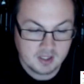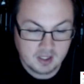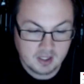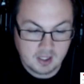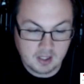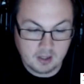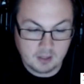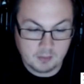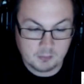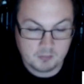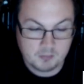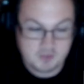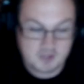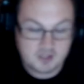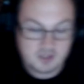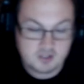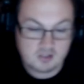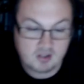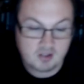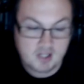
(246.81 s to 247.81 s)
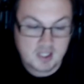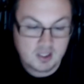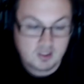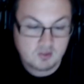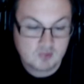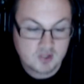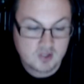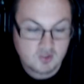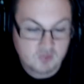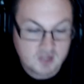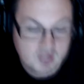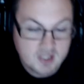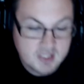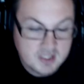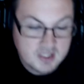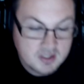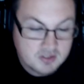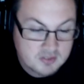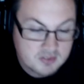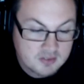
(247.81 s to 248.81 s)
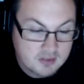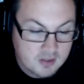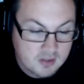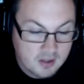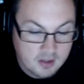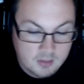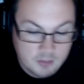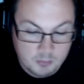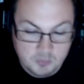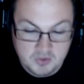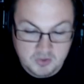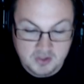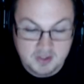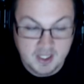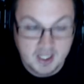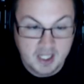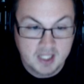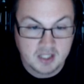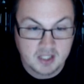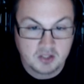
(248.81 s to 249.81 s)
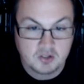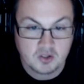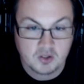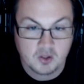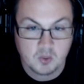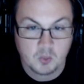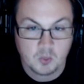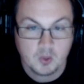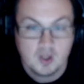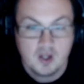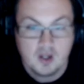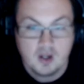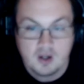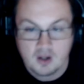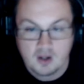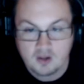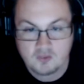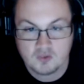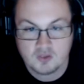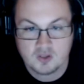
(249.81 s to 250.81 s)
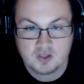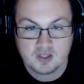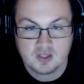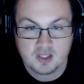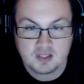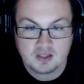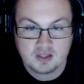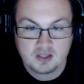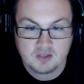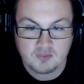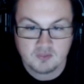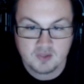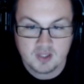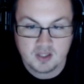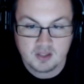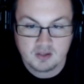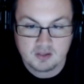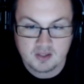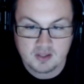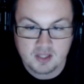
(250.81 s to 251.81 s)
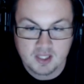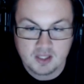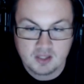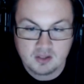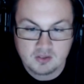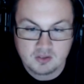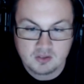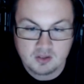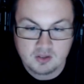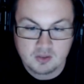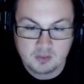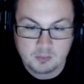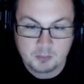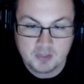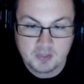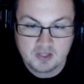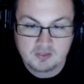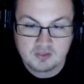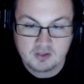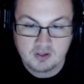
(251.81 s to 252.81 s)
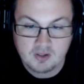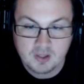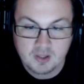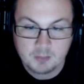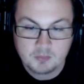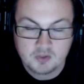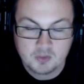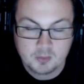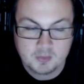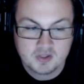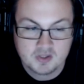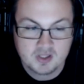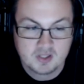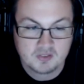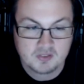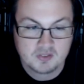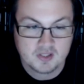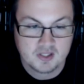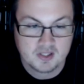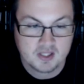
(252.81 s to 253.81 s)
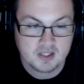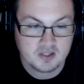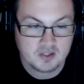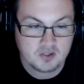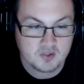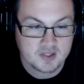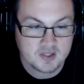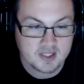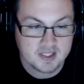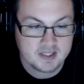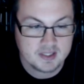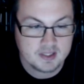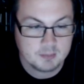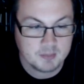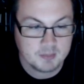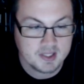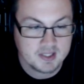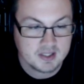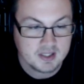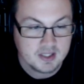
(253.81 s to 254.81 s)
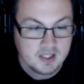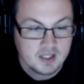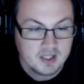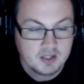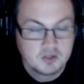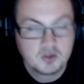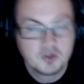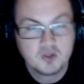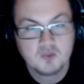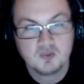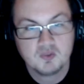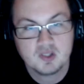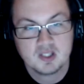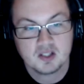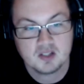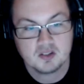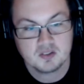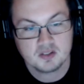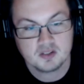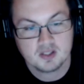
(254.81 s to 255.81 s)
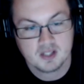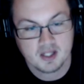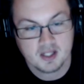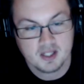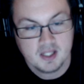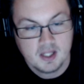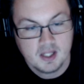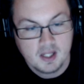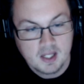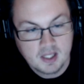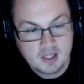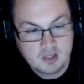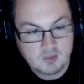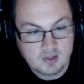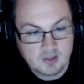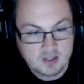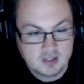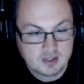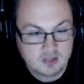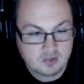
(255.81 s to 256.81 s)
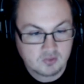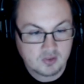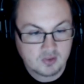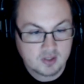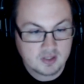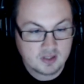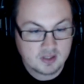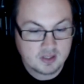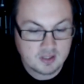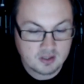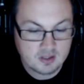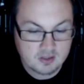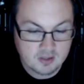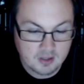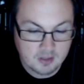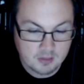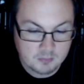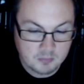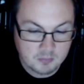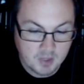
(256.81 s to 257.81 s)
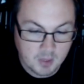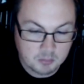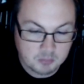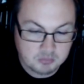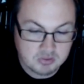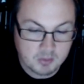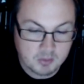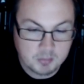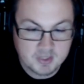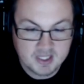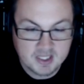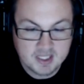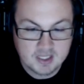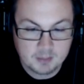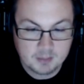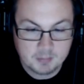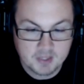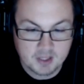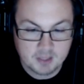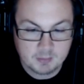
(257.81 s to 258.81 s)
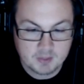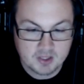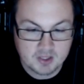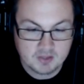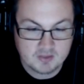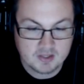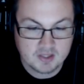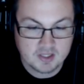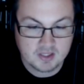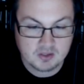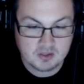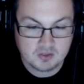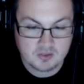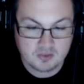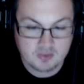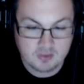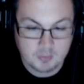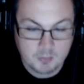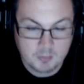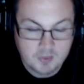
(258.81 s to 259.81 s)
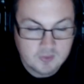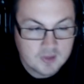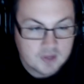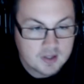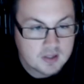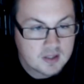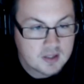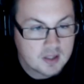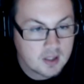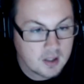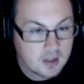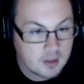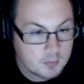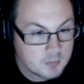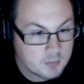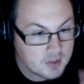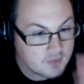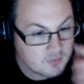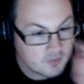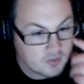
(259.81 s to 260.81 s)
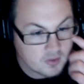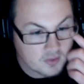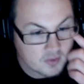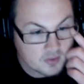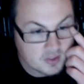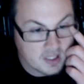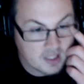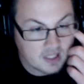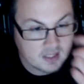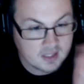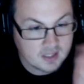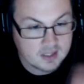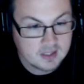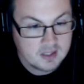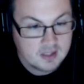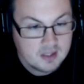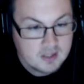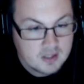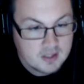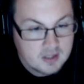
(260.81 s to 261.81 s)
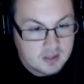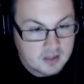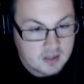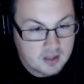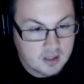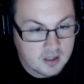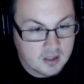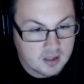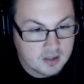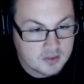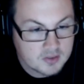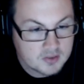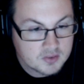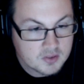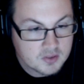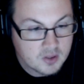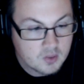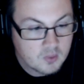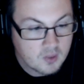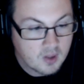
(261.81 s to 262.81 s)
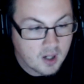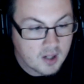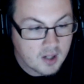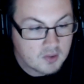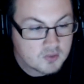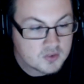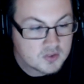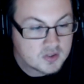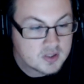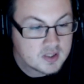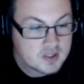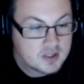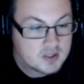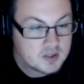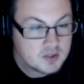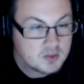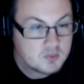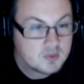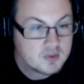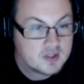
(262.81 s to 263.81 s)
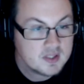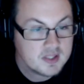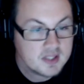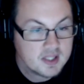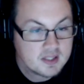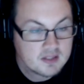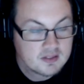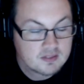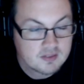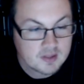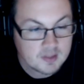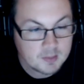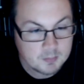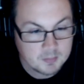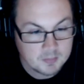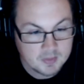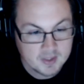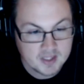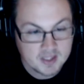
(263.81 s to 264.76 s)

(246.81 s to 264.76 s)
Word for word: Um, this trailer was released um, today, so obviously I did a video today because I got a bit of time to myself today, so I can actually make two videos today. Anyway, this this um, I'm probably going to be uploading this tomorrow, um, if not Saturday. Uh, so I will see you next time.